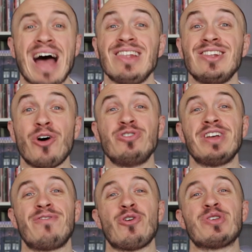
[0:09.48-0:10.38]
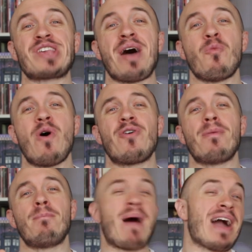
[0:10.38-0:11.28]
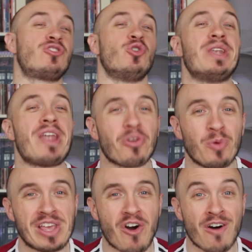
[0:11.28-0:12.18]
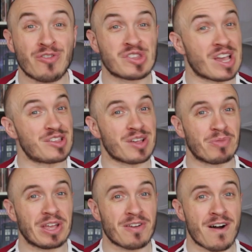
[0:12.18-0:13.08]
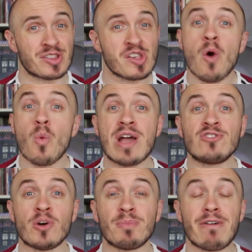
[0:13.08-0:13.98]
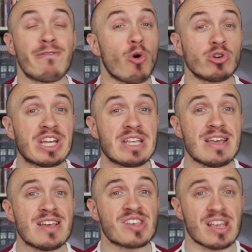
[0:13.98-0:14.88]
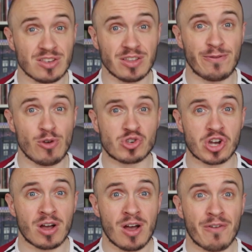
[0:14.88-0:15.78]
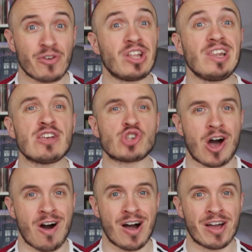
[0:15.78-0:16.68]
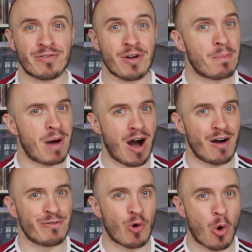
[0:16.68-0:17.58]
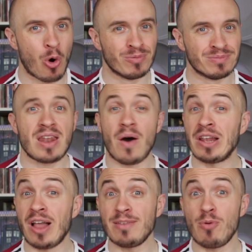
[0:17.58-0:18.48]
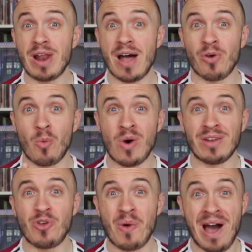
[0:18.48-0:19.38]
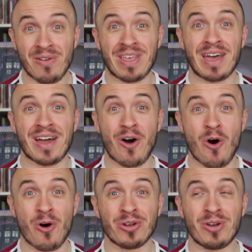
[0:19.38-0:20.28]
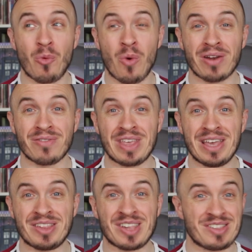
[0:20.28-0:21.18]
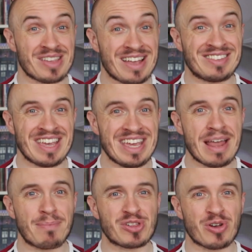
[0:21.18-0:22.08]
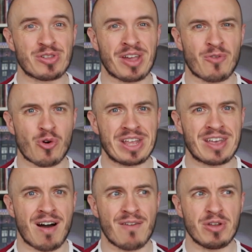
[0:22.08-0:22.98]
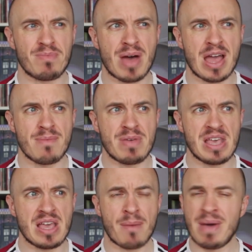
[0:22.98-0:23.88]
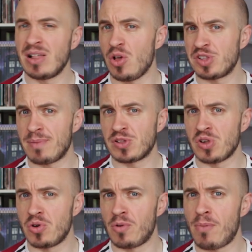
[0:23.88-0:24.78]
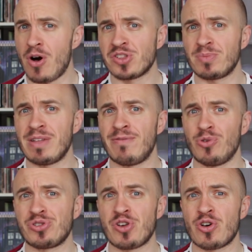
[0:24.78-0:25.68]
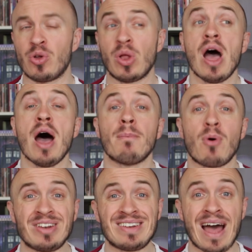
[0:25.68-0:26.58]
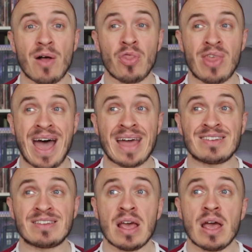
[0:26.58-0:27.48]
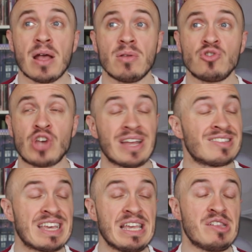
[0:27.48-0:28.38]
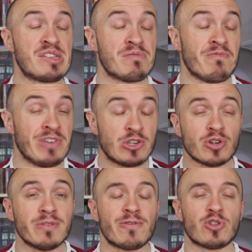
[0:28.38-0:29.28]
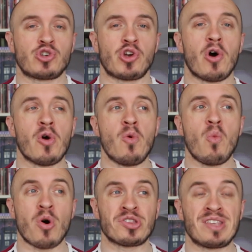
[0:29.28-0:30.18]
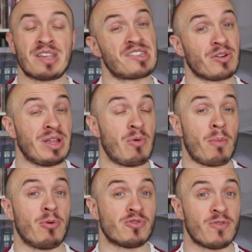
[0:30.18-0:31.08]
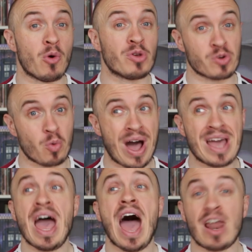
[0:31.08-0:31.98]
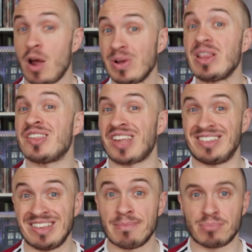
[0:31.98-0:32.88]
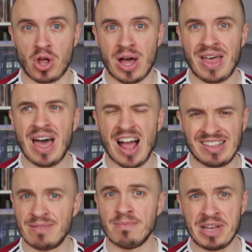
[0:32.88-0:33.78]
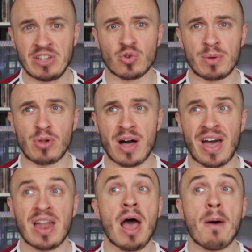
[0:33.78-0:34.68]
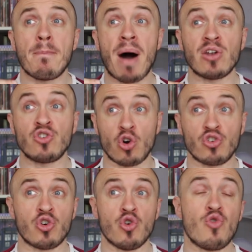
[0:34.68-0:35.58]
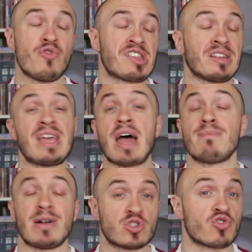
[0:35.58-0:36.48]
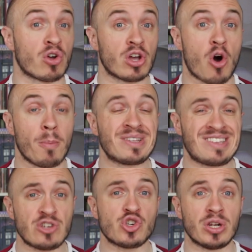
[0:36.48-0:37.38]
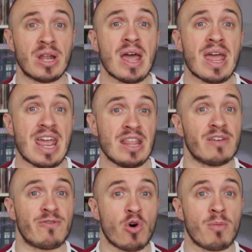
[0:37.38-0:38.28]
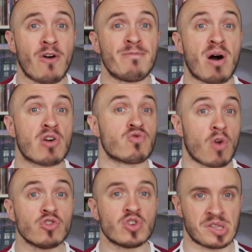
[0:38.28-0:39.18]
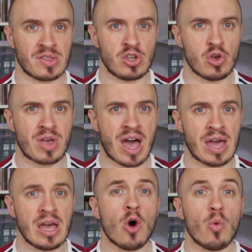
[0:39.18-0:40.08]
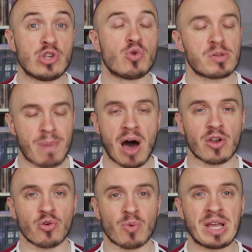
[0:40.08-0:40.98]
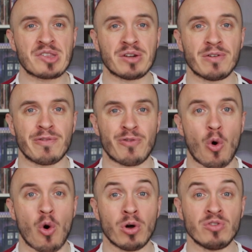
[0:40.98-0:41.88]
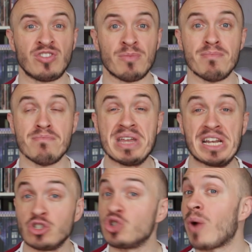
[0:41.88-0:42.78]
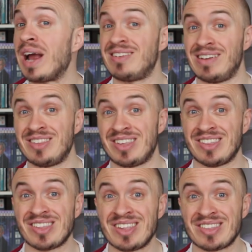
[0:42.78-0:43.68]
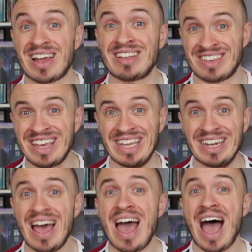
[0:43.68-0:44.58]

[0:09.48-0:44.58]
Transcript: Hello, dear viewers, and welcome back to another week of Say Something Nice. We're jumping 14 years into the future for The Leisure Hive, Part 4. Now, I'd like to point out that one of you out there on one of the season 18 episodes I've already covered, maybe a Meglos episode or possibly Full Circle, pointed out that JNT's vision for the show wasn't necessarily what pushed viewers away, and I realise I did imply that, I didn't mean to imply that, but Doctor Who suddenly had much stronger competition in the form of Buck Rogers in the UK, which was part of the reason for diminished ratings in season 18.